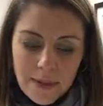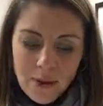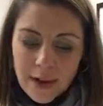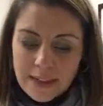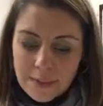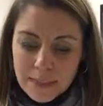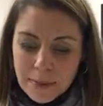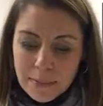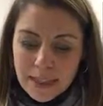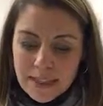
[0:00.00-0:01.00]
You got some
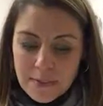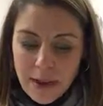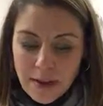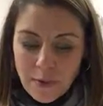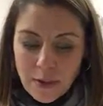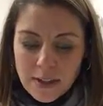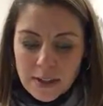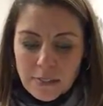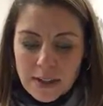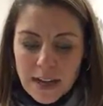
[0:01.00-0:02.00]
similes and
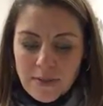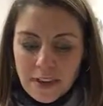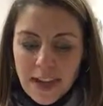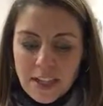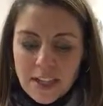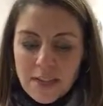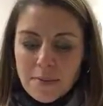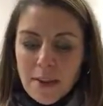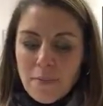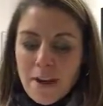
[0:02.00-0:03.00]
metaphors and
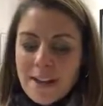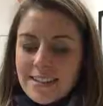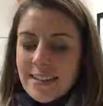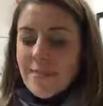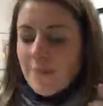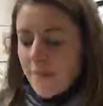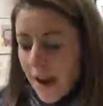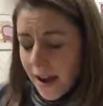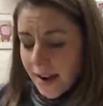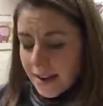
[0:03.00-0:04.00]
personification. My brain is on
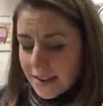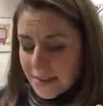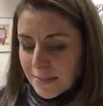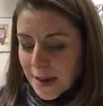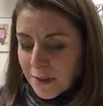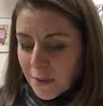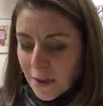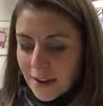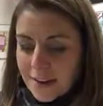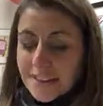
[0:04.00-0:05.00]
fire is a
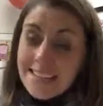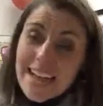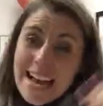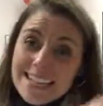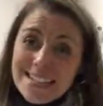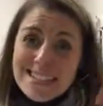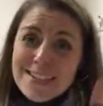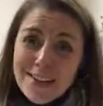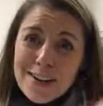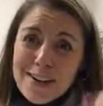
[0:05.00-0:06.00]
metaphor. This test
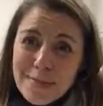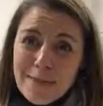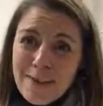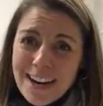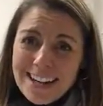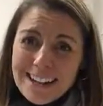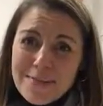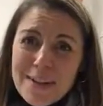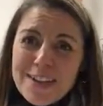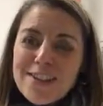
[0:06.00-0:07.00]
is turning my brain
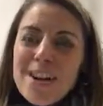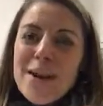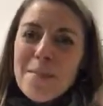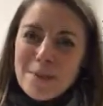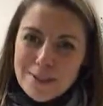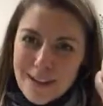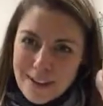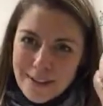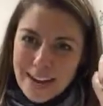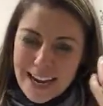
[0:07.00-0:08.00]
into mush,
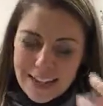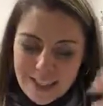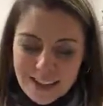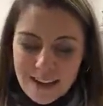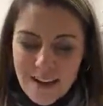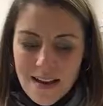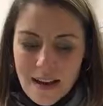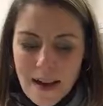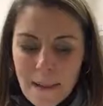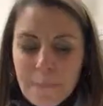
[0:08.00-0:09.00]
personification.
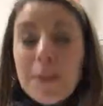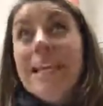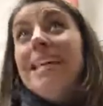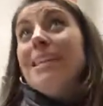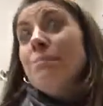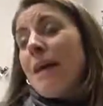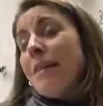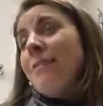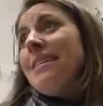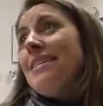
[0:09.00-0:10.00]
Please,
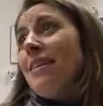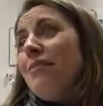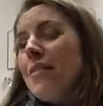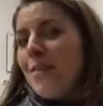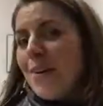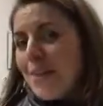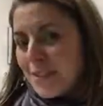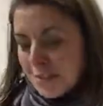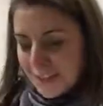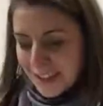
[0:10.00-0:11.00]
begged my cell phone,
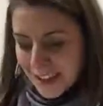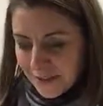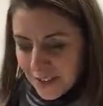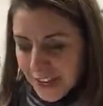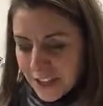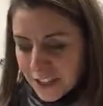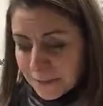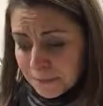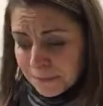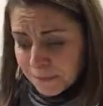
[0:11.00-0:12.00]
also personification.